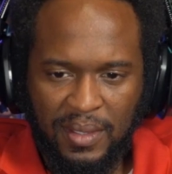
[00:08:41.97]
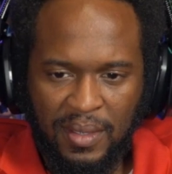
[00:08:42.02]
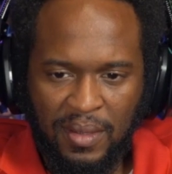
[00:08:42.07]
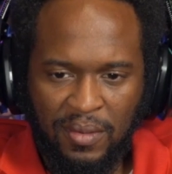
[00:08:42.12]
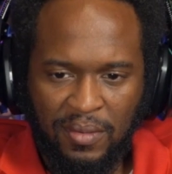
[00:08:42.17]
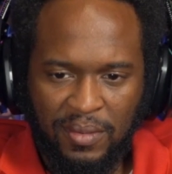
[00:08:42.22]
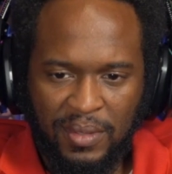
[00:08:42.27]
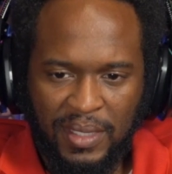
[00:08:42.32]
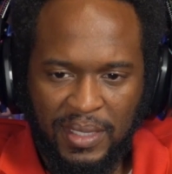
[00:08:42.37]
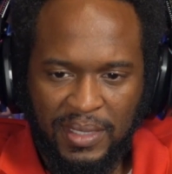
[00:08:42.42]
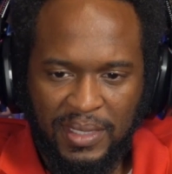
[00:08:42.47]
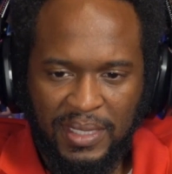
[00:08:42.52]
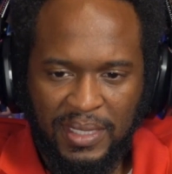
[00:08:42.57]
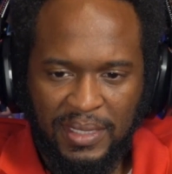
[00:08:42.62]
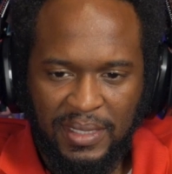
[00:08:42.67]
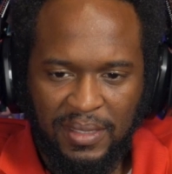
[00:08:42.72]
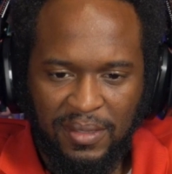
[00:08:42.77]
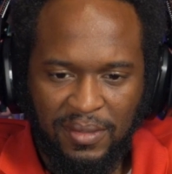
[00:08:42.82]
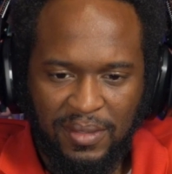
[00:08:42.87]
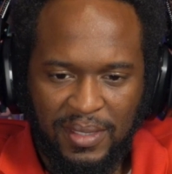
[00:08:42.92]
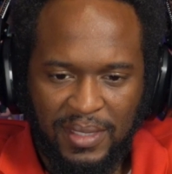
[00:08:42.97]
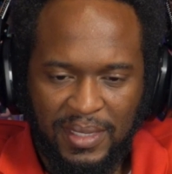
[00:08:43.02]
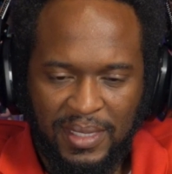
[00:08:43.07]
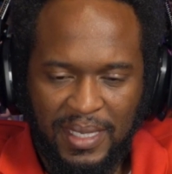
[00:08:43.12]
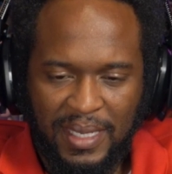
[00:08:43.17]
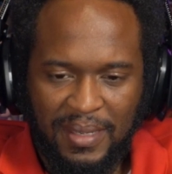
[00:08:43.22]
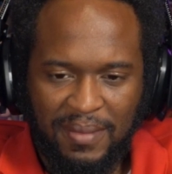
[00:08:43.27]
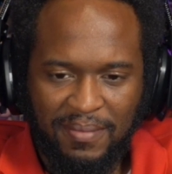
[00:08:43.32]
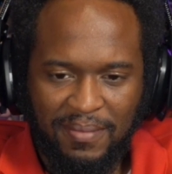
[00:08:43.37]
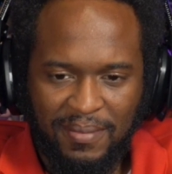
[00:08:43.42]
don't think she's used to
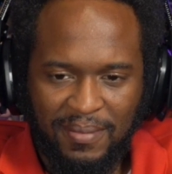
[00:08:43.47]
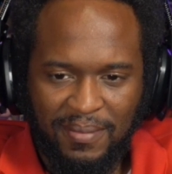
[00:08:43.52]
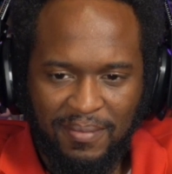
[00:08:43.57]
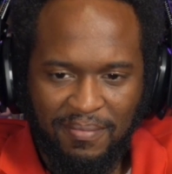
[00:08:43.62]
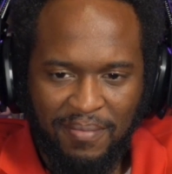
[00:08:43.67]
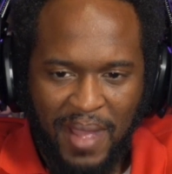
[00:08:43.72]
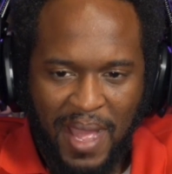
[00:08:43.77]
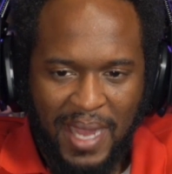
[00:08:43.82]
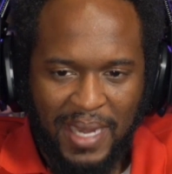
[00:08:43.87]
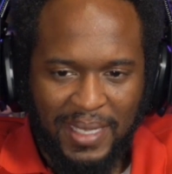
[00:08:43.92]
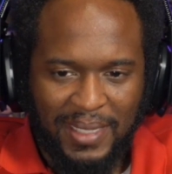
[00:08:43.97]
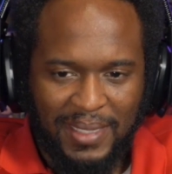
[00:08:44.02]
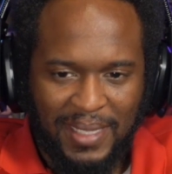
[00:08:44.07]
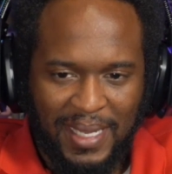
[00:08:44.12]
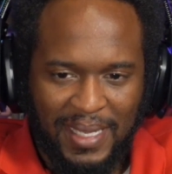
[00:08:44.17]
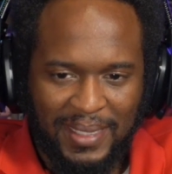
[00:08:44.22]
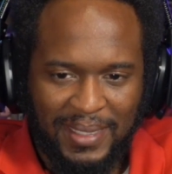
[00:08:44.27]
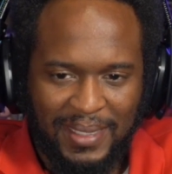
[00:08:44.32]
seeing bodies like